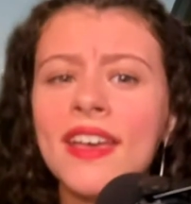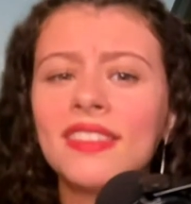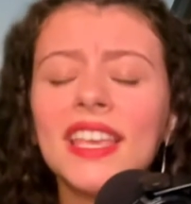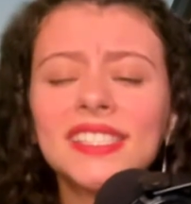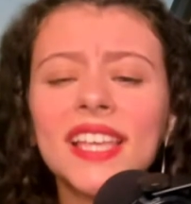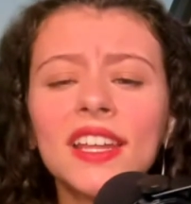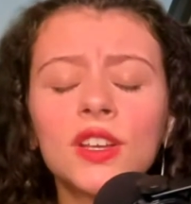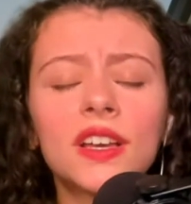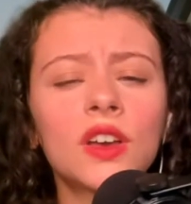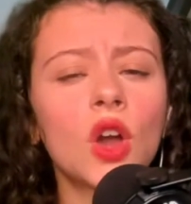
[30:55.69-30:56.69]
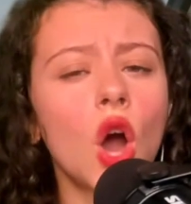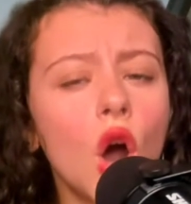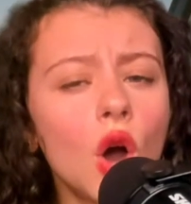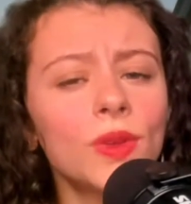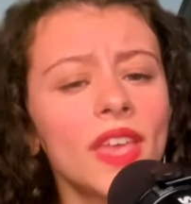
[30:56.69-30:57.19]
They said,
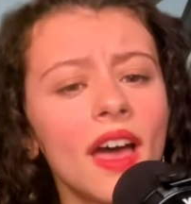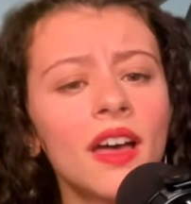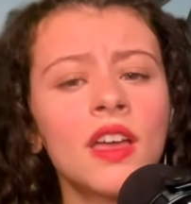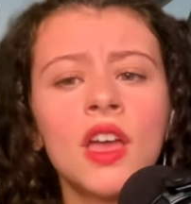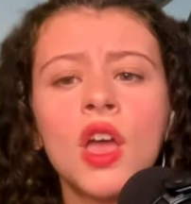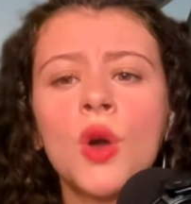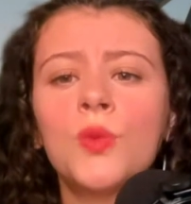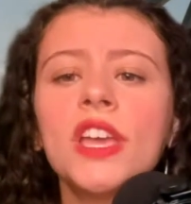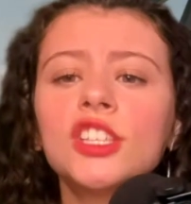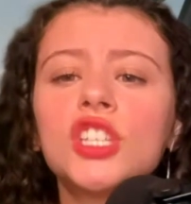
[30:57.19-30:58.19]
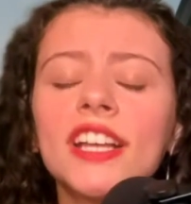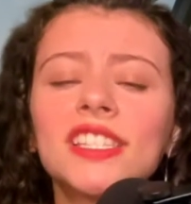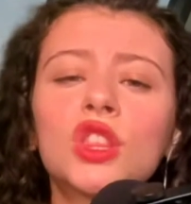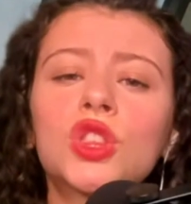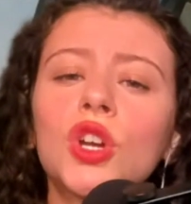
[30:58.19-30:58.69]
oh yeah, we
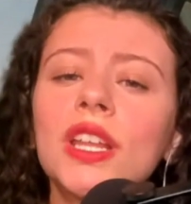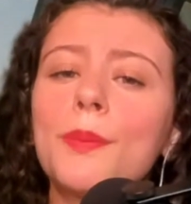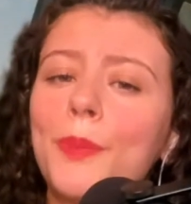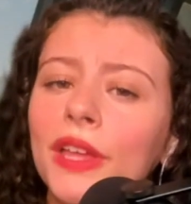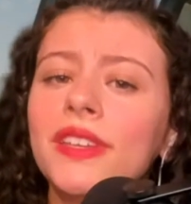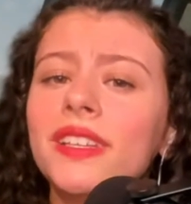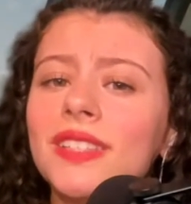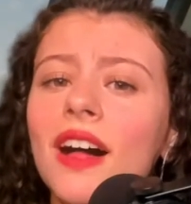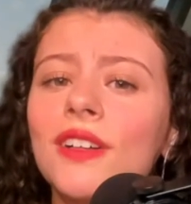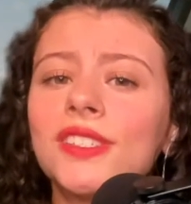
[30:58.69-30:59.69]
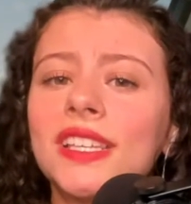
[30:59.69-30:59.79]
injected $30 billion in